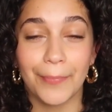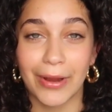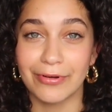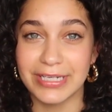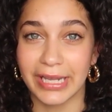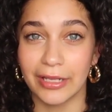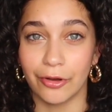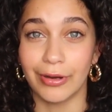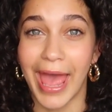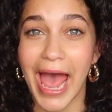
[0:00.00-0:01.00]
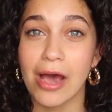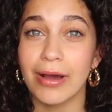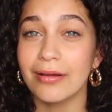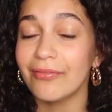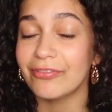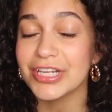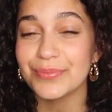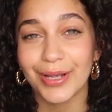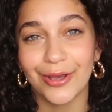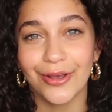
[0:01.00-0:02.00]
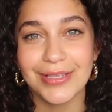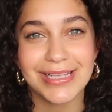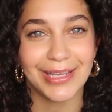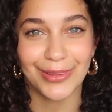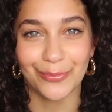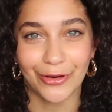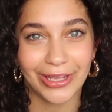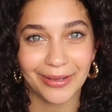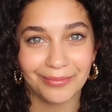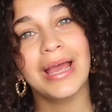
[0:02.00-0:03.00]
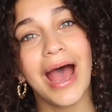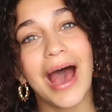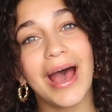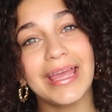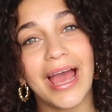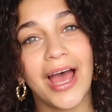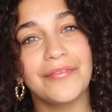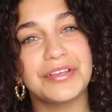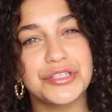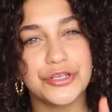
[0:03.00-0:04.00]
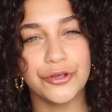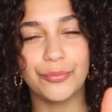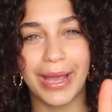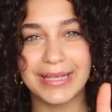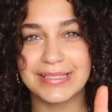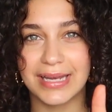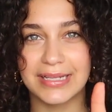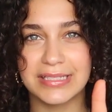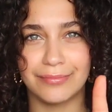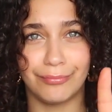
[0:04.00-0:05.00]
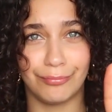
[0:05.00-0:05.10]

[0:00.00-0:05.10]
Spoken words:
my routine on how I refresh my curls in the morning. I have two ways that I